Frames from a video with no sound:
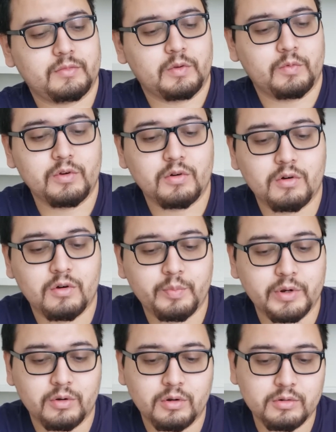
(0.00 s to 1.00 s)
we're gonna
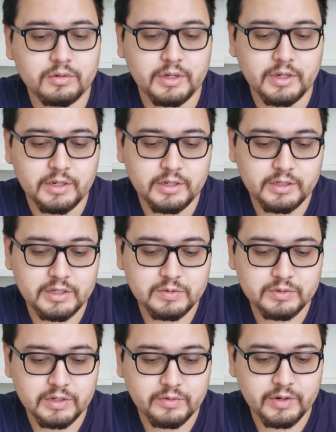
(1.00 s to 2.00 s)
open oh and this
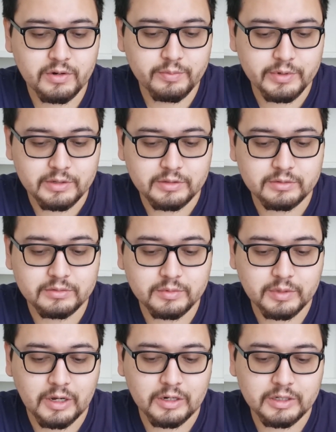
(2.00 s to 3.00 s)
one's already open
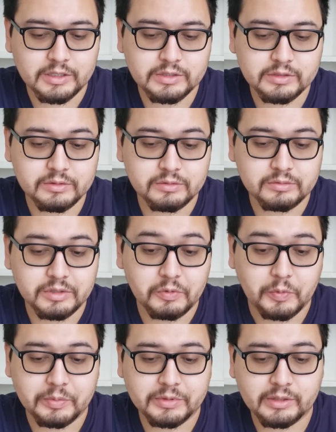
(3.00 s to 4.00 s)
on its own. It
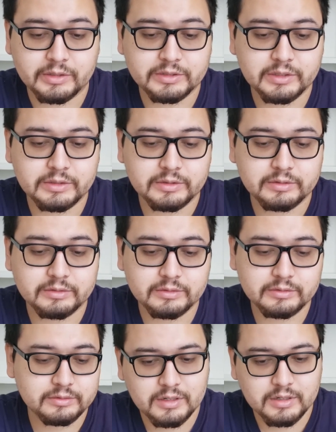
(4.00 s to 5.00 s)
ripped on its own.
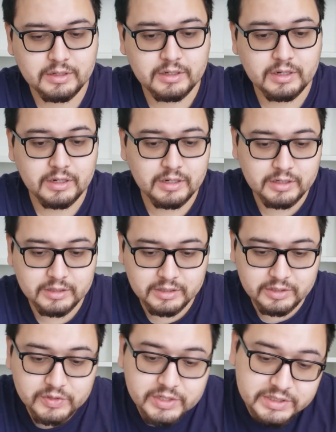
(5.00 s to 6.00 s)
Uh,
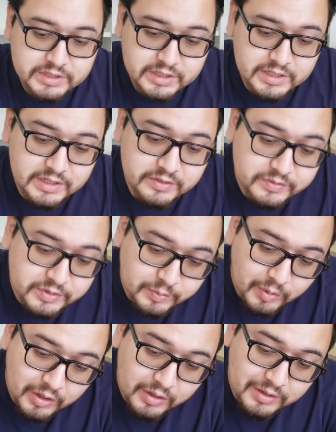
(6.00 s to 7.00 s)
you can see from
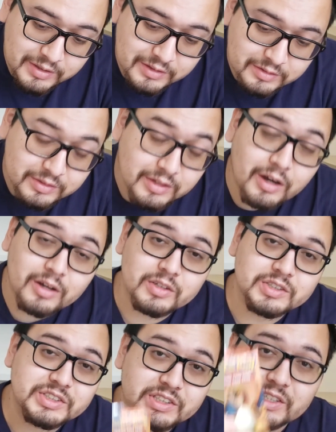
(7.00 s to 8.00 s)
all, all the
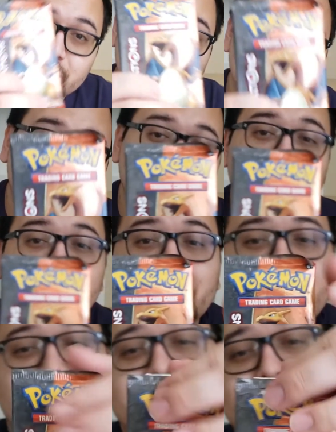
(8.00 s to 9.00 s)
sun, it's been